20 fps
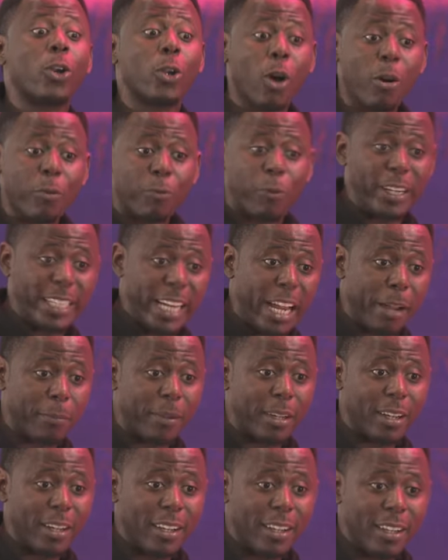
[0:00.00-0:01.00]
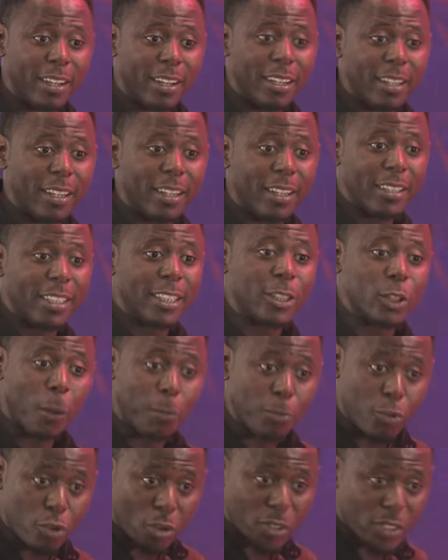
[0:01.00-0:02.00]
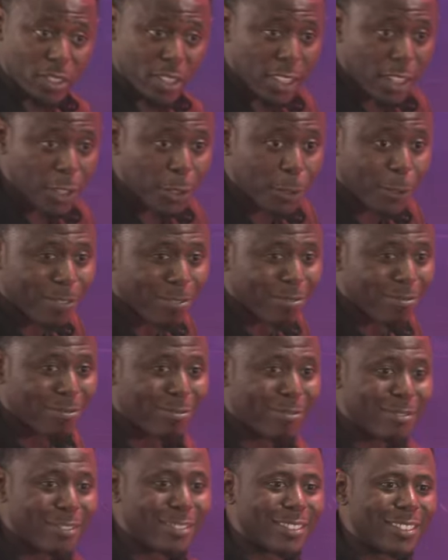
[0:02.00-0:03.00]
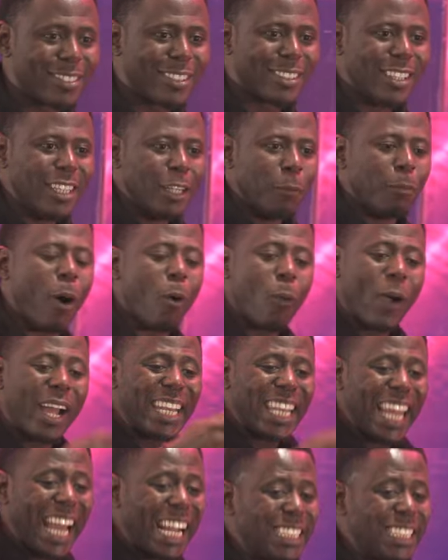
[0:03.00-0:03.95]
your love for them, they stop trusting you. But when